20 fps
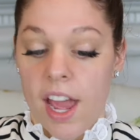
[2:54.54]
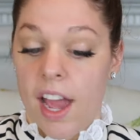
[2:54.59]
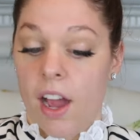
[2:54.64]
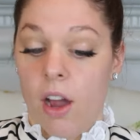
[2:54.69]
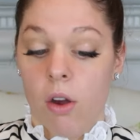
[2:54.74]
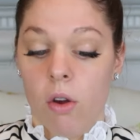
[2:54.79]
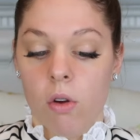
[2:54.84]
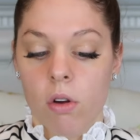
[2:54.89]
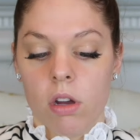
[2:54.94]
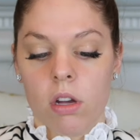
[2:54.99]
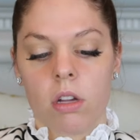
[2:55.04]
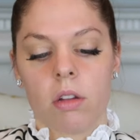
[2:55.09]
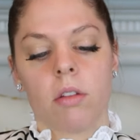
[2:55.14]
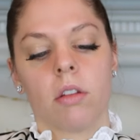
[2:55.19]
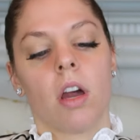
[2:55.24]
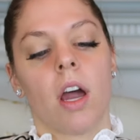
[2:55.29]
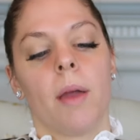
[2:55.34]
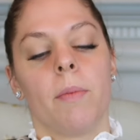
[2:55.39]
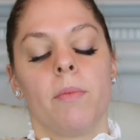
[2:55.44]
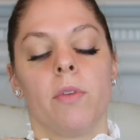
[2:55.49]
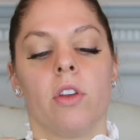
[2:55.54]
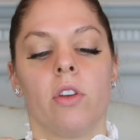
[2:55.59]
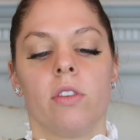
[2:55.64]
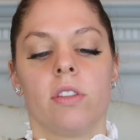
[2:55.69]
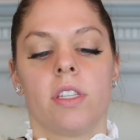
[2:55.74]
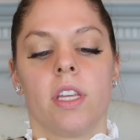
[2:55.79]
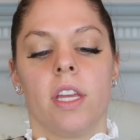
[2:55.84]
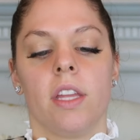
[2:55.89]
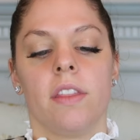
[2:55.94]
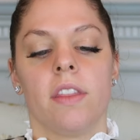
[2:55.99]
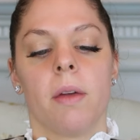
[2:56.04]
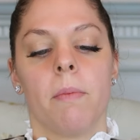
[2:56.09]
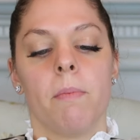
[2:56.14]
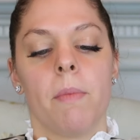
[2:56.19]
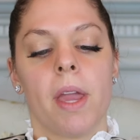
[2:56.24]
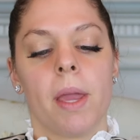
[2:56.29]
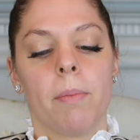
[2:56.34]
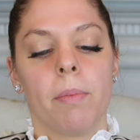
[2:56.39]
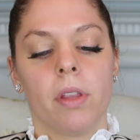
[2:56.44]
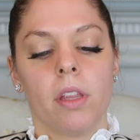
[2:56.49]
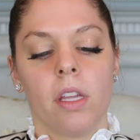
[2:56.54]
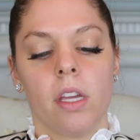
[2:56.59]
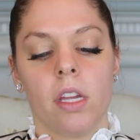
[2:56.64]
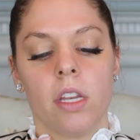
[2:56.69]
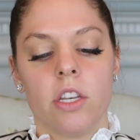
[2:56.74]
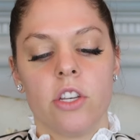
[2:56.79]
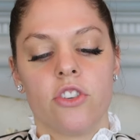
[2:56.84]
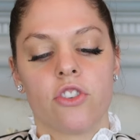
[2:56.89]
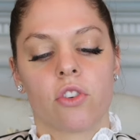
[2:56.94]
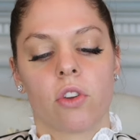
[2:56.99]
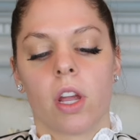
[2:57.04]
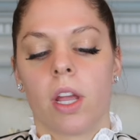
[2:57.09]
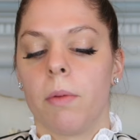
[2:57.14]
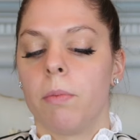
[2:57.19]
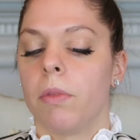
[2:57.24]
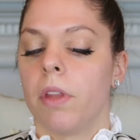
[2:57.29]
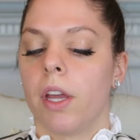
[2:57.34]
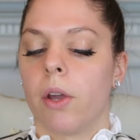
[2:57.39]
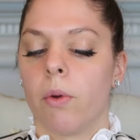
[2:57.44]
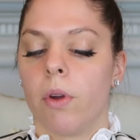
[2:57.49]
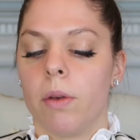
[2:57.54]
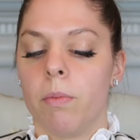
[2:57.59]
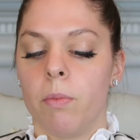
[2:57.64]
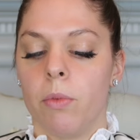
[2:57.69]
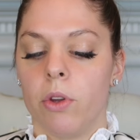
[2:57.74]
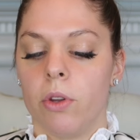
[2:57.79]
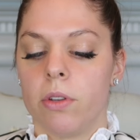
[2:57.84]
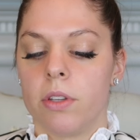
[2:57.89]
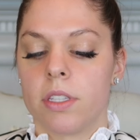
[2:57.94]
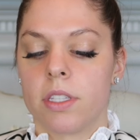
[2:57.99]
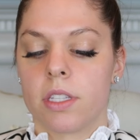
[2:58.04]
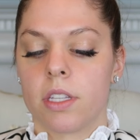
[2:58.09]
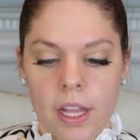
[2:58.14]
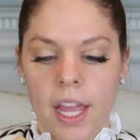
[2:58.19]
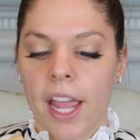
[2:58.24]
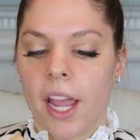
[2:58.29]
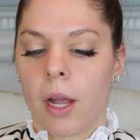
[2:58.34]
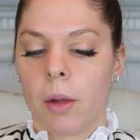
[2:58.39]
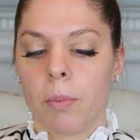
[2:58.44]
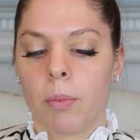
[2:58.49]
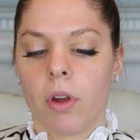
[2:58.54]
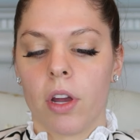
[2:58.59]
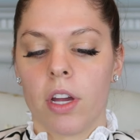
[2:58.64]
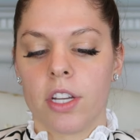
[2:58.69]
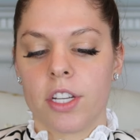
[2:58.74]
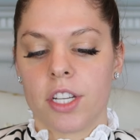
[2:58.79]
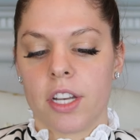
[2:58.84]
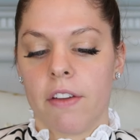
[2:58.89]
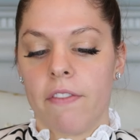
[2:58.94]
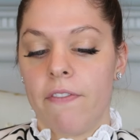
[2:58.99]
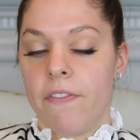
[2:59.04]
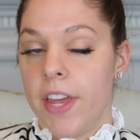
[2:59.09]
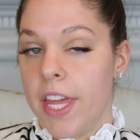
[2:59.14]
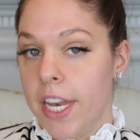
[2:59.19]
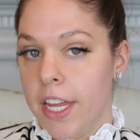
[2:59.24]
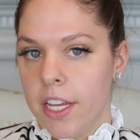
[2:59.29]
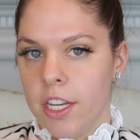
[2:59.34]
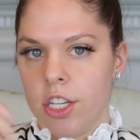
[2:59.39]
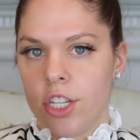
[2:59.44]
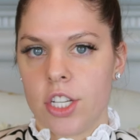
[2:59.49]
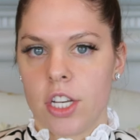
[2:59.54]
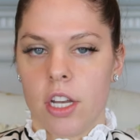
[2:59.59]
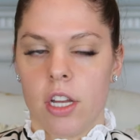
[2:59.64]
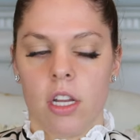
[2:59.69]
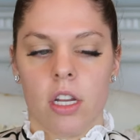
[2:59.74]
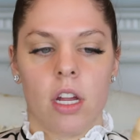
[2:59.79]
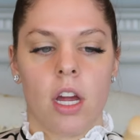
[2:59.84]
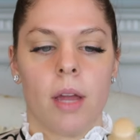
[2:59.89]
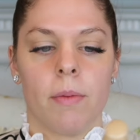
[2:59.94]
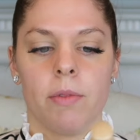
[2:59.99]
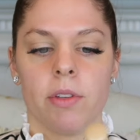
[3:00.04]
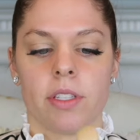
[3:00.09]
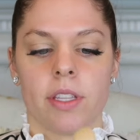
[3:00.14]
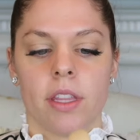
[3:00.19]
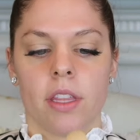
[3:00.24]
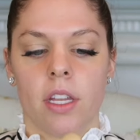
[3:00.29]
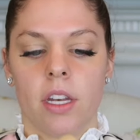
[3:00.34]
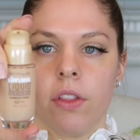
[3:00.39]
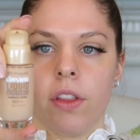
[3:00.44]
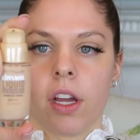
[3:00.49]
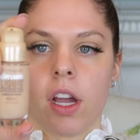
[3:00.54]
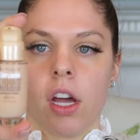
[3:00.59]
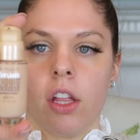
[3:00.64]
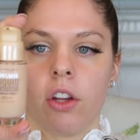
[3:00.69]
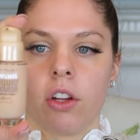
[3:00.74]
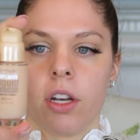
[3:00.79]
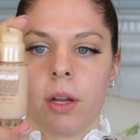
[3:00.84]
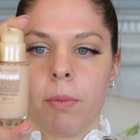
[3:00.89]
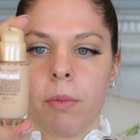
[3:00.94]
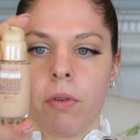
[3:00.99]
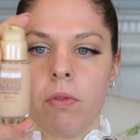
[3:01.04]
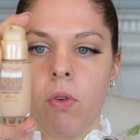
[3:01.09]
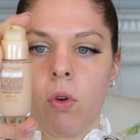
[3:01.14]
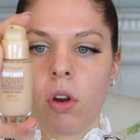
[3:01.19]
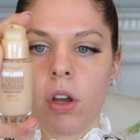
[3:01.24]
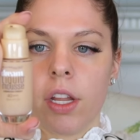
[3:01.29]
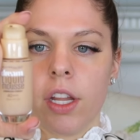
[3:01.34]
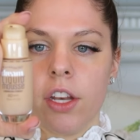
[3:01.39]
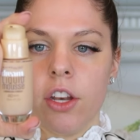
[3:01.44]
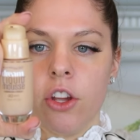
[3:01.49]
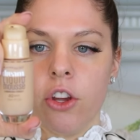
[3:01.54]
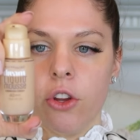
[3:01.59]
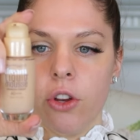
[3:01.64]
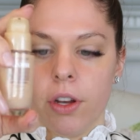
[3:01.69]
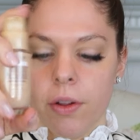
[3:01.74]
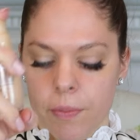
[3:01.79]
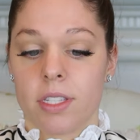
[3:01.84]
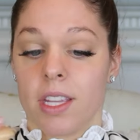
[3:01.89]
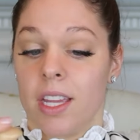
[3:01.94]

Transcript: Now I'm using the Maybelline Dream Liquid Mousse Airbrush Finish. I'm using the, the color number forty Nude,